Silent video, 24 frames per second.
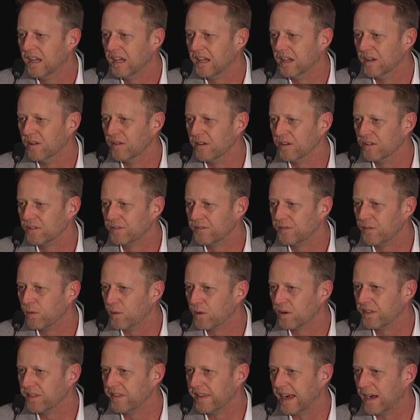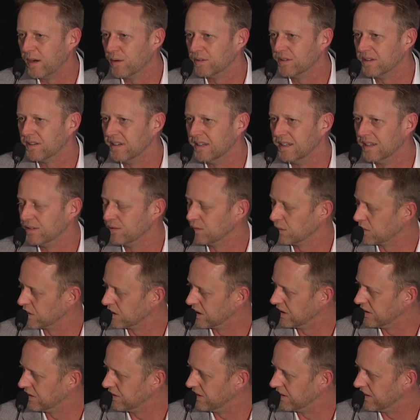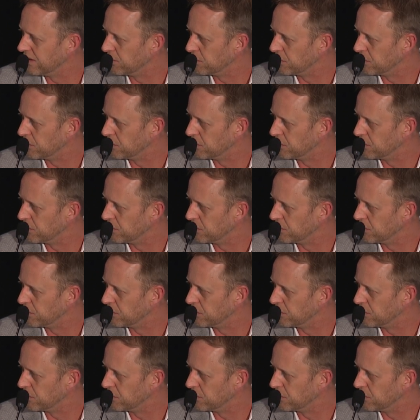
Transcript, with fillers: you know, there's 4,000 disorders in the